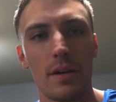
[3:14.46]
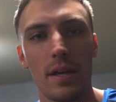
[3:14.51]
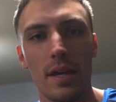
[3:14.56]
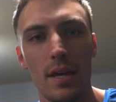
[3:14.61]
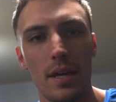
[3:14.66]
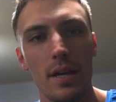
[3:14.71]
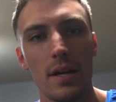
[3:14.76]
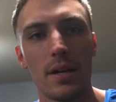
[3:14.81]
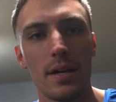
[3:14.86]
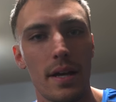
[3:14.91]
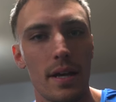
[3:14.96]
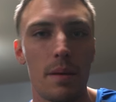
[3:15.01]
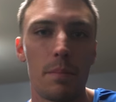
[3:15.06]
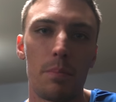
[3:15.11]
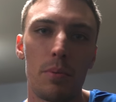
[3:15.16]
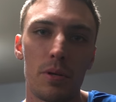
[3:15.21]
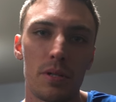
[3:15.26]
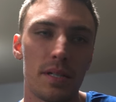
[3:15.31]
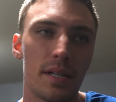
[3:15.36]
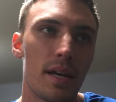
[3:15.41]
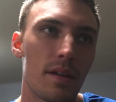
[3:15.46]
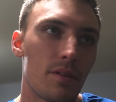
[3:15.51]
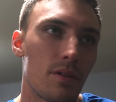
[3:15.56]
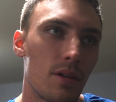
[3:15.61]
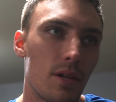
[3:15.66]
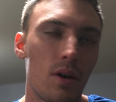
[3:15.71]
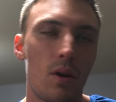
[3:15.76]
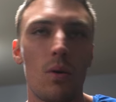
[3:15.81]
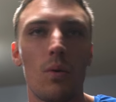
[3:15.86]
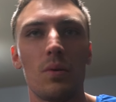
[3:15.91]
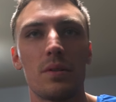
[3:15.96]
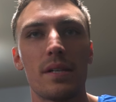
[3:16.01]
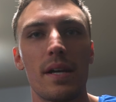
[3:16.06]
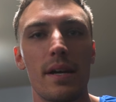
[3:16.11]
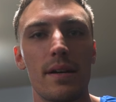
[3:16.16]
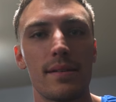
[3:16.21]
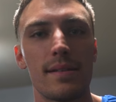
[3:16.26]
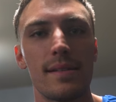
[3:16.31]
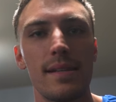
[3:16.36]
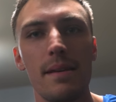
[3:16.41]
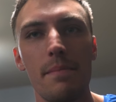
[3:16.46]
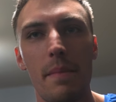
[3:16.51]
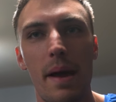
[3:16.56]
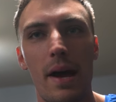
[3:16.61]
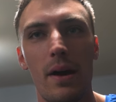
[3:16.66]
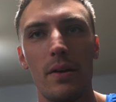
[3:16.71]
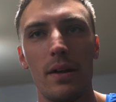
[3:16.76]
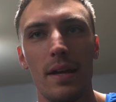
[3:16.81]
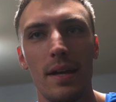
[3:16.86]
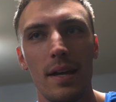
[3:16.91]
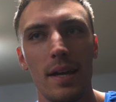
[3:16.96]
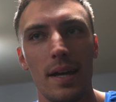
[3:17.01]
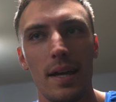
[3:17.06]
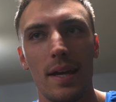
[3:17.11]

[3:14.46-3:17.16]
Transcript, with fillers: will get here and I can put together the whole entire seat mount.